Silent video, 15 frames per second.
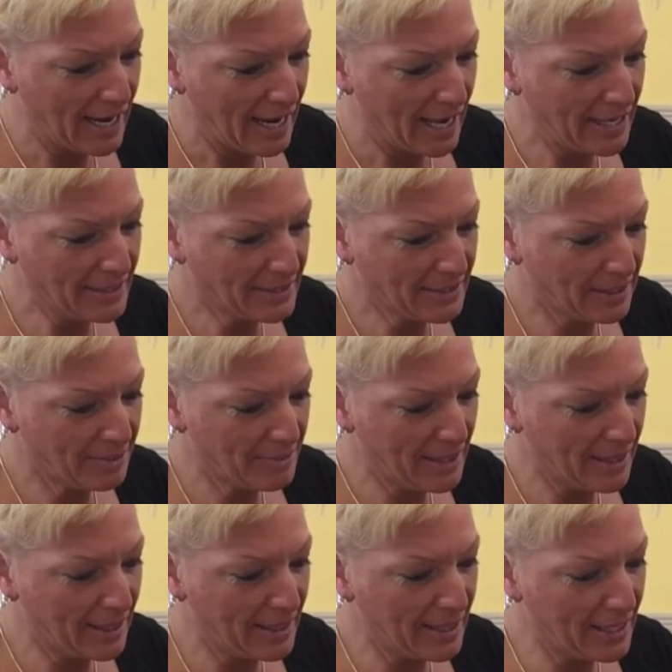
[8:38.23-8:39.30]
and it's gonna
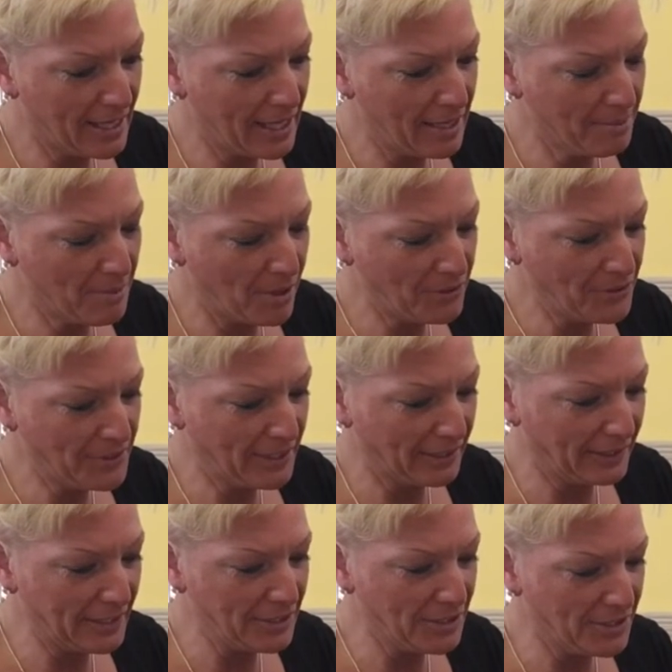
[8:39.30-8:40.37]
be the most
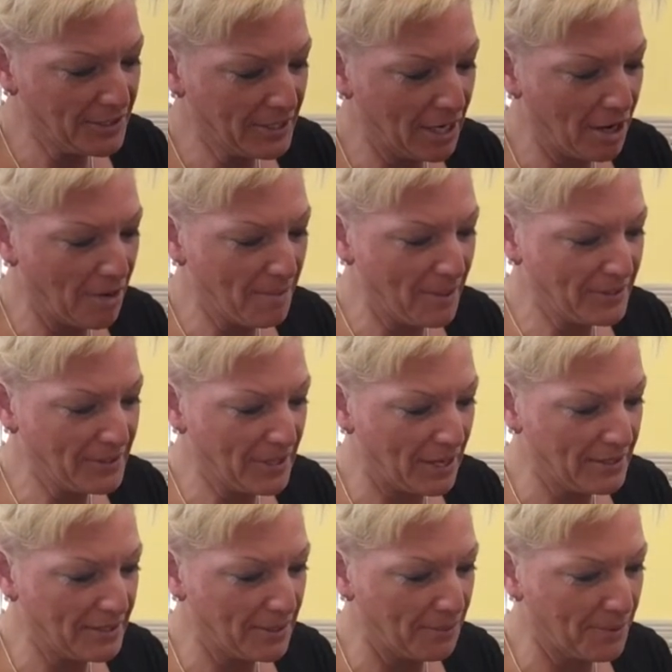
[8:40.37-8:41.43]
delicious caramel
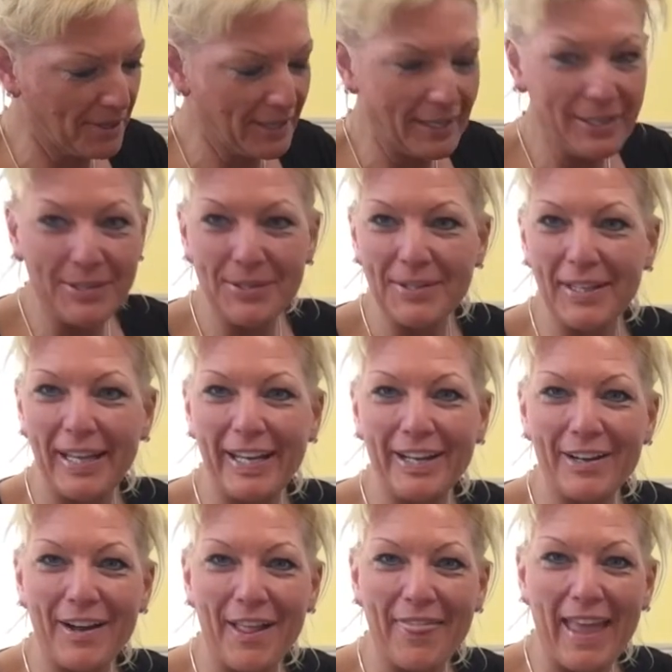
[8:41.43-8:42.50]
sauce that we're gonna use
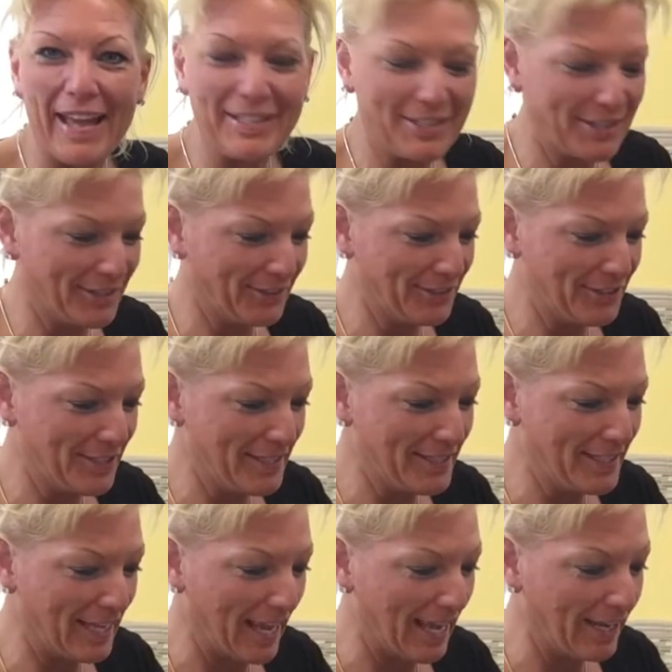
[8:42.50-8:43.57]
later on that turtle
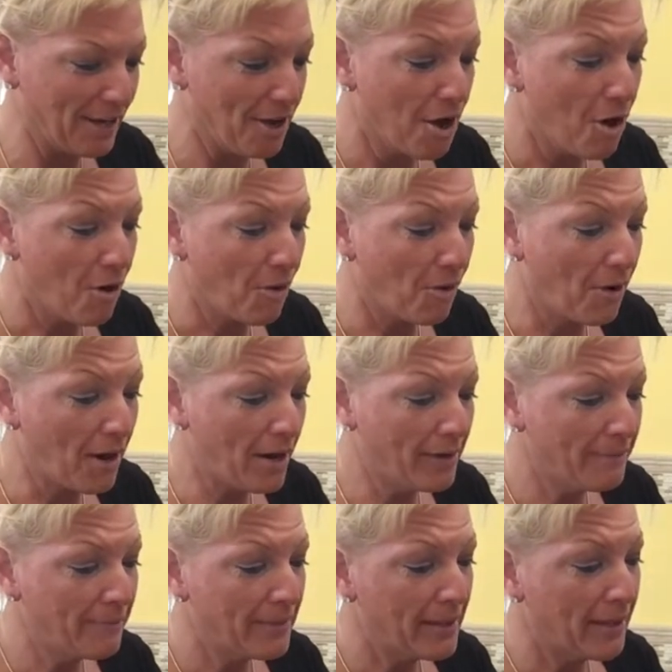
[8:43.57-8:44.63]
cheesecake. Or
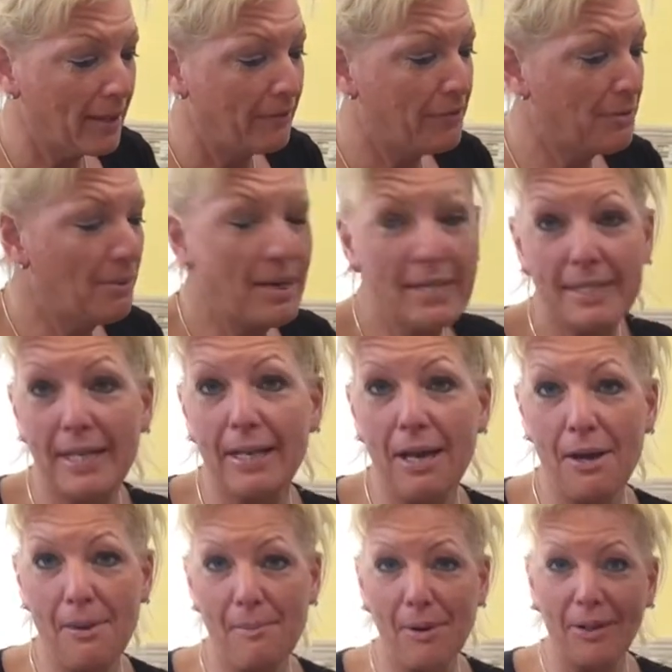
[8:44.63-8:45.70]
if you wanna dig
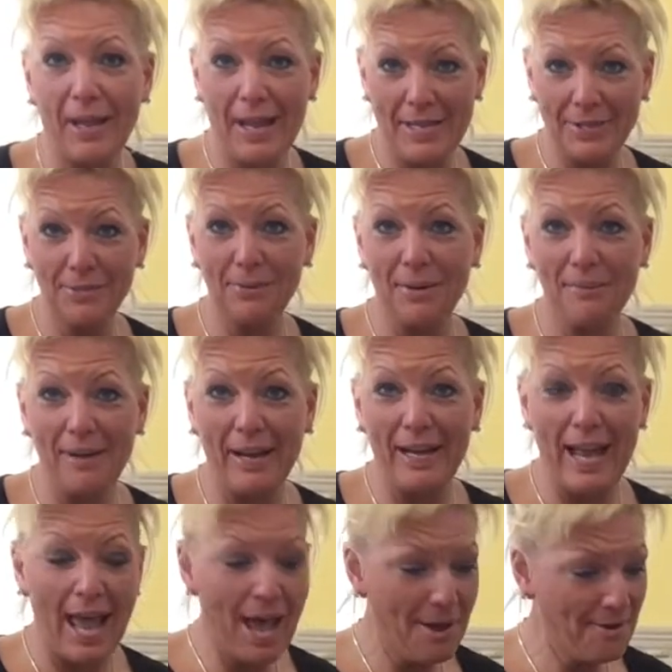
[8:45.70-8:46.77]
out a bowl of ice cream right
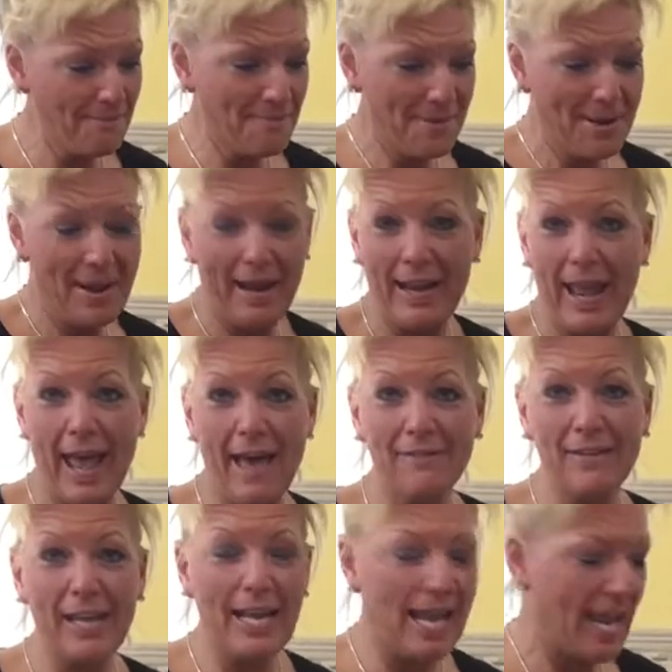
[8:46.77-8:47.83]
now and have
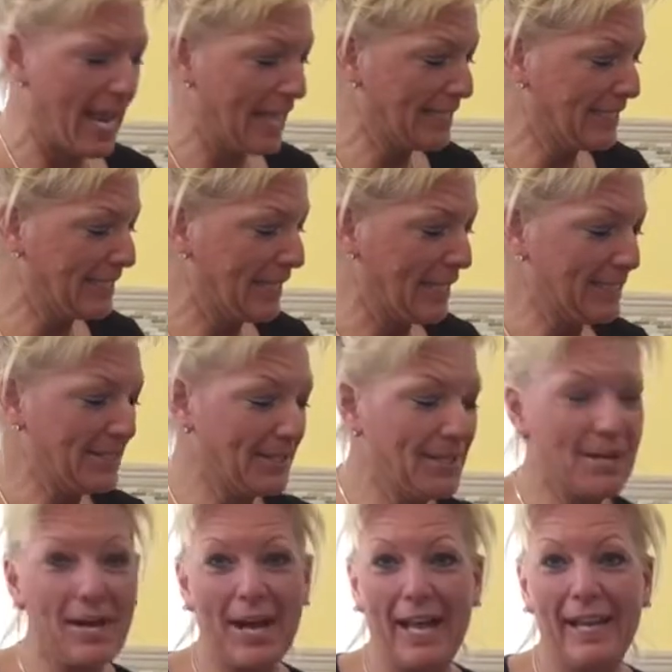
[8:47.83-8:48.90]
it, it's nice and
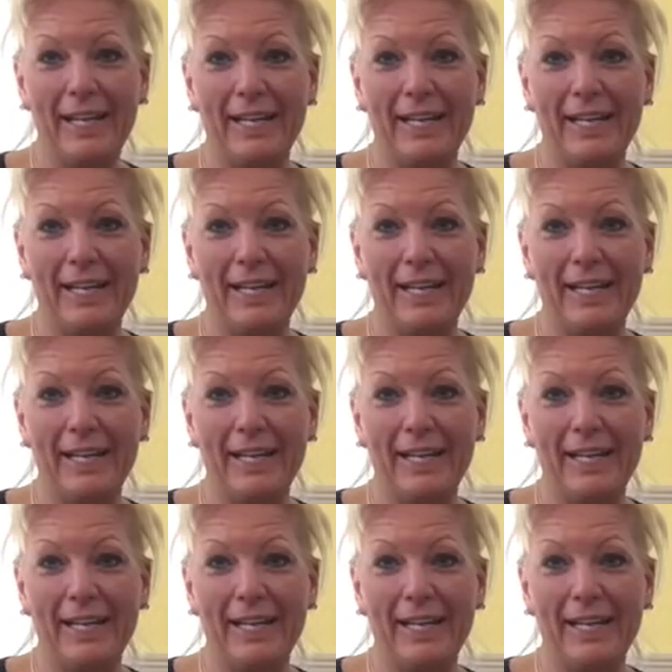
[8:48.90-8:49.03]
hot.